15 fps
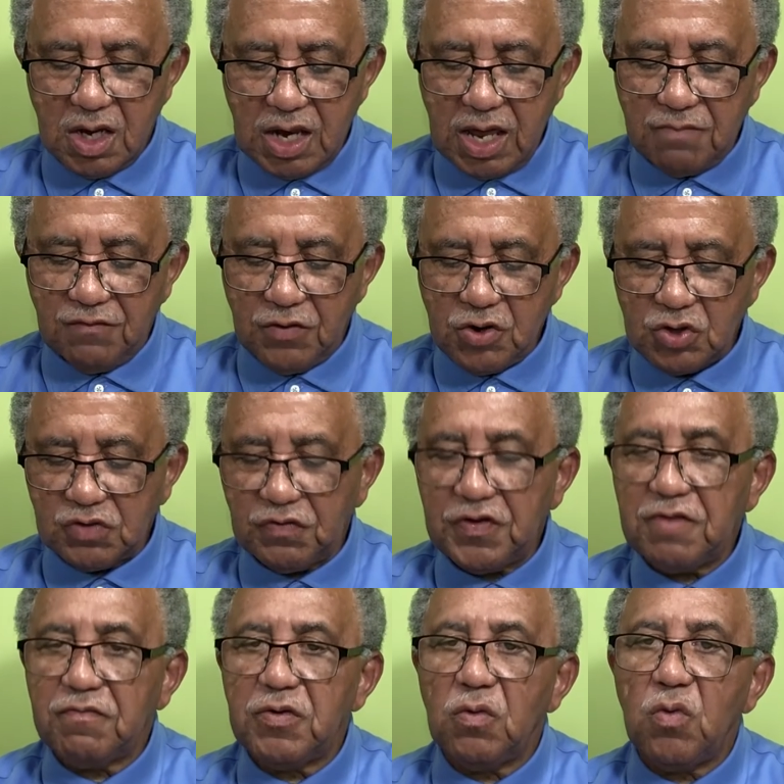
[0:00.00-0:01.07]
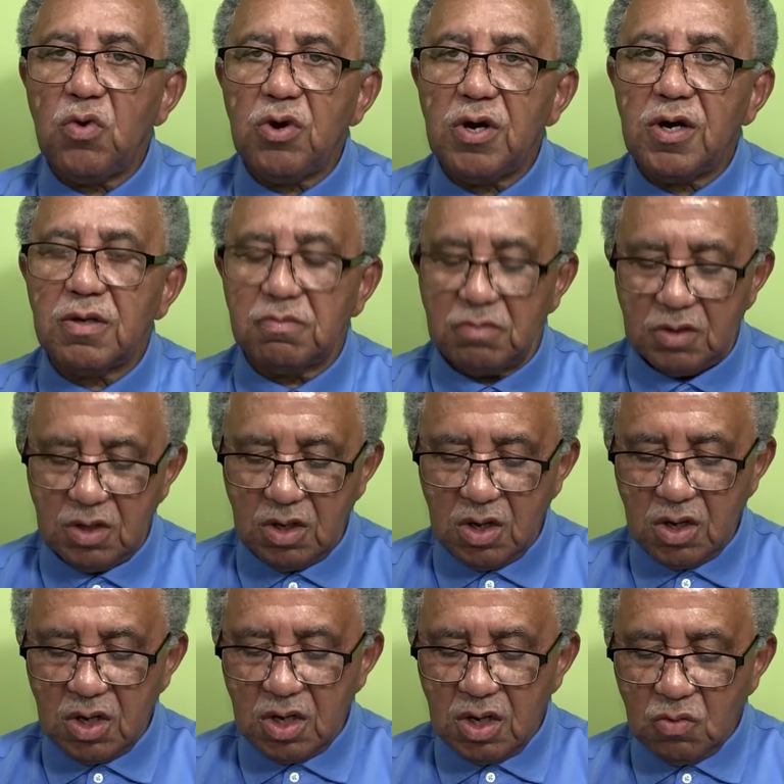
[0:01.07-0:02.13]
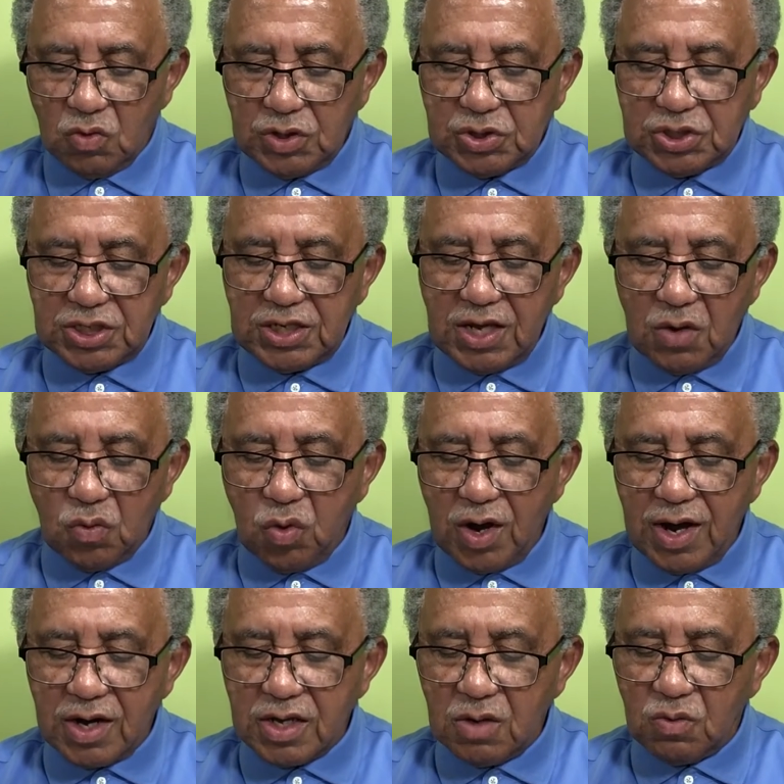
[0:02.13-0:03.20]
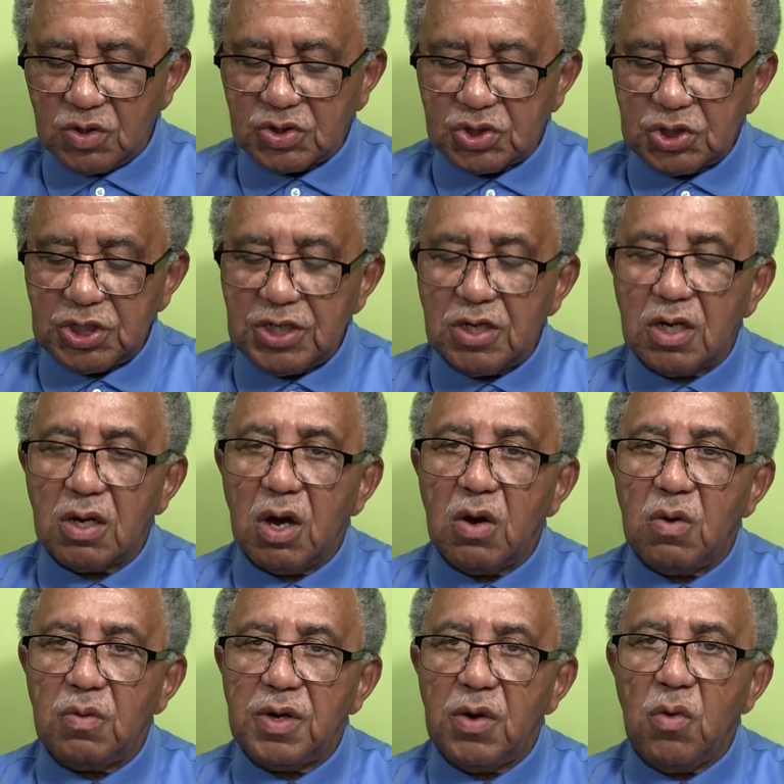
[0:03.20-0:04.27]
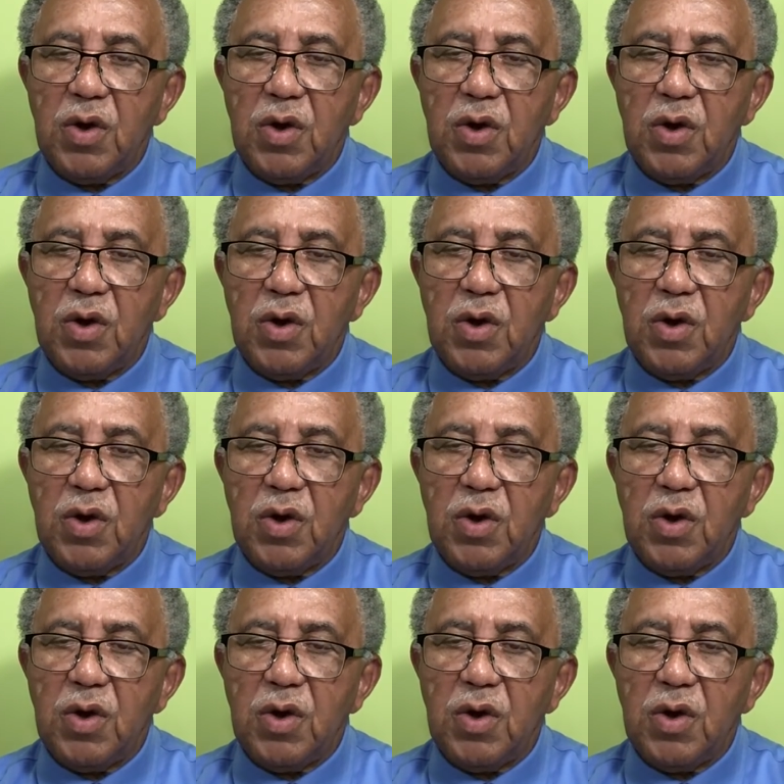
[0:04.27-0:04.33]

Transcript: In verse 51, we see that while he was still on the